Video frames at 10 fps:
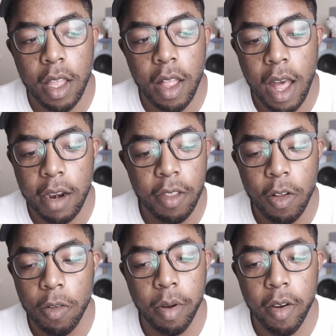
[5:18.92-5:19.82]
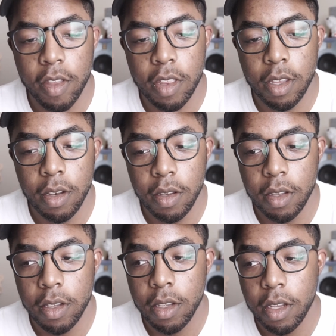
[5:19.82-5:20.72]
out of the whole progression,
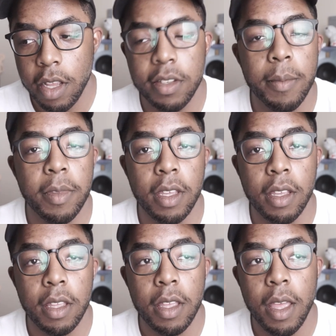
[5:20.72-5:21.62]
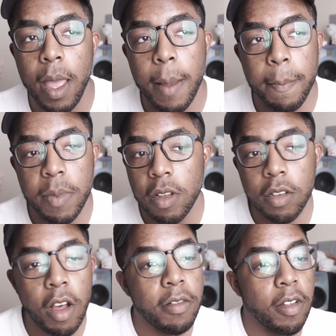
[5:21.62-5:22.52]
a something and build
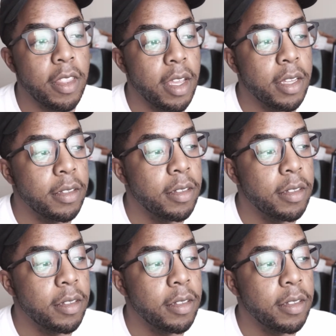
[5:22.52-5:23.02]
off on that